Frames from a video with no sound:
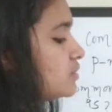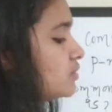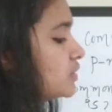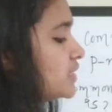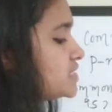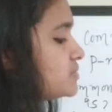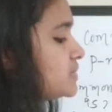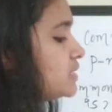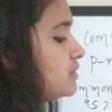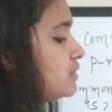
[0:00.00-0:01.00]
or
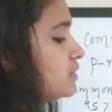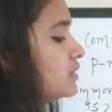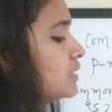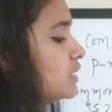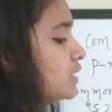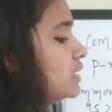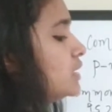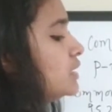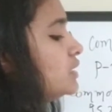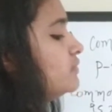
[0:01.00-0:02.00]
decimal,
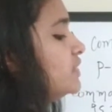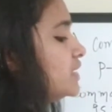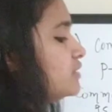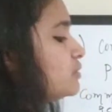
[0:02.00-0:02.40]
we can